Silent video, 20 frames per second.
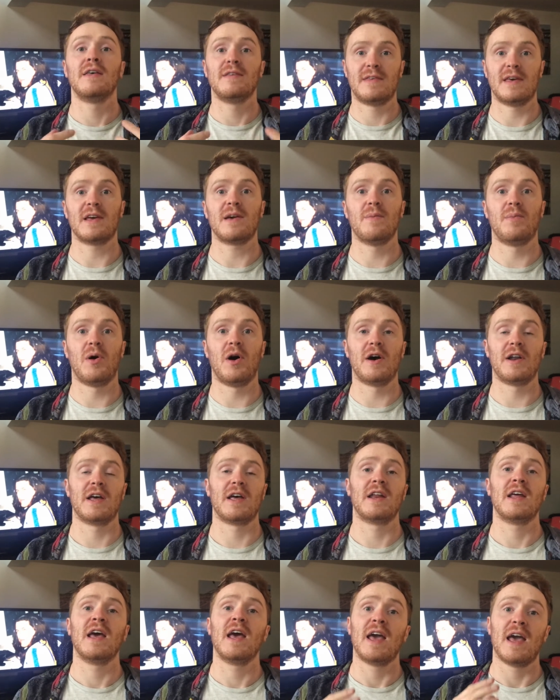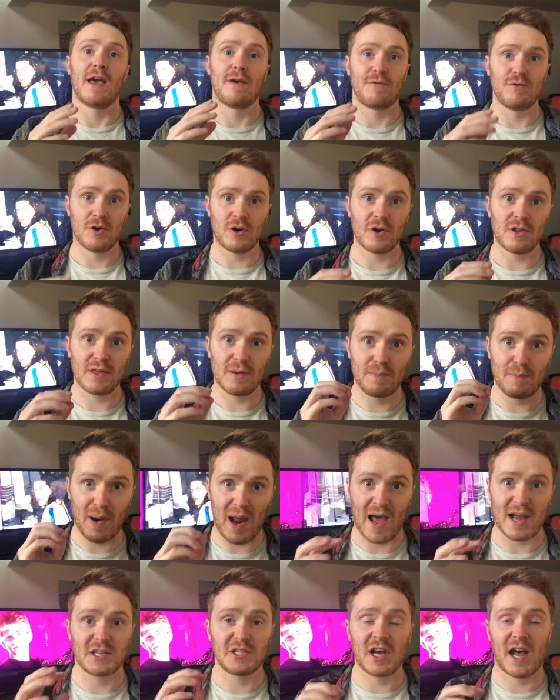Think about it. If you're the
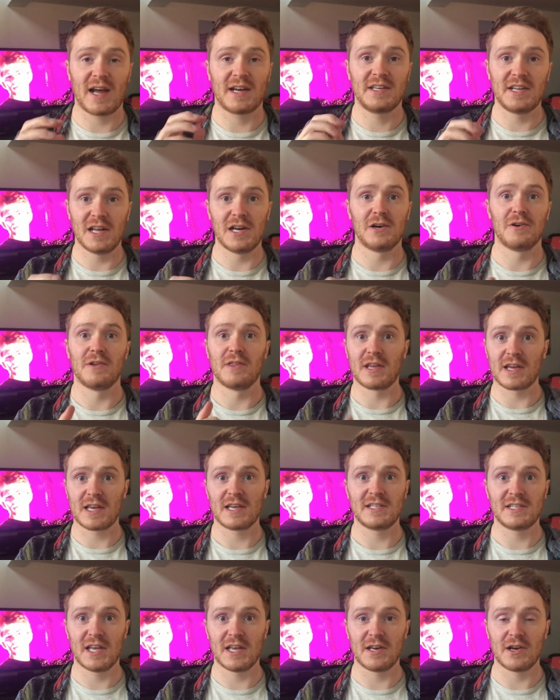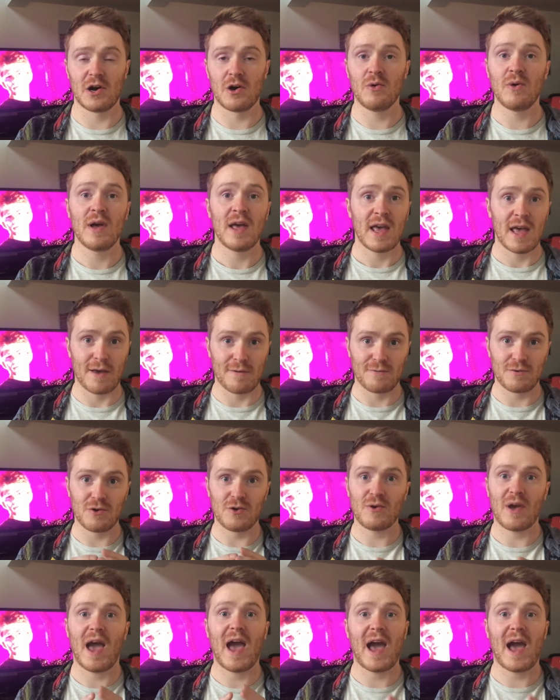blackjack dealer in the casino, if you